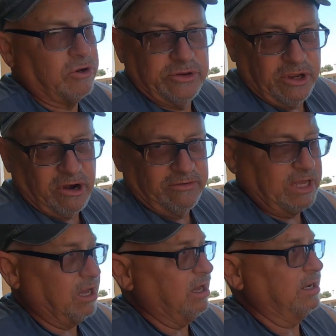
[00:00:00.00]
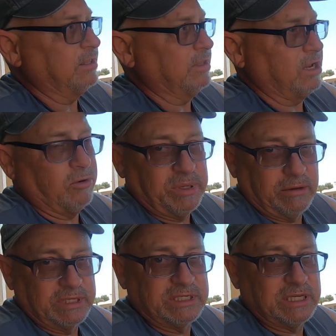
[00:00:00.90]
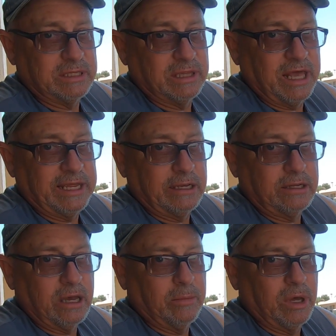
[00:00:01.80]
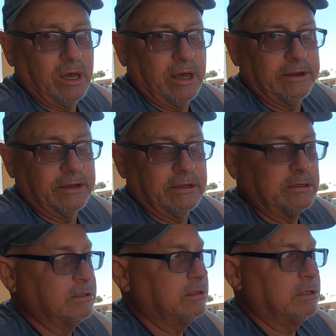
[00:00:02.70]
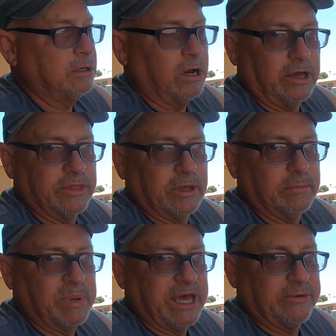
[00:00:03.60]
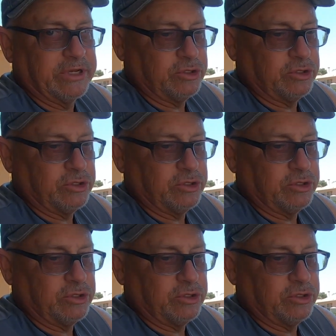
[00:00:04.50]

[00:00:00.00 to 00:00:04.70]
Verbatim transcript: turn the RV on, and then I'll be able to see the light come on on the battery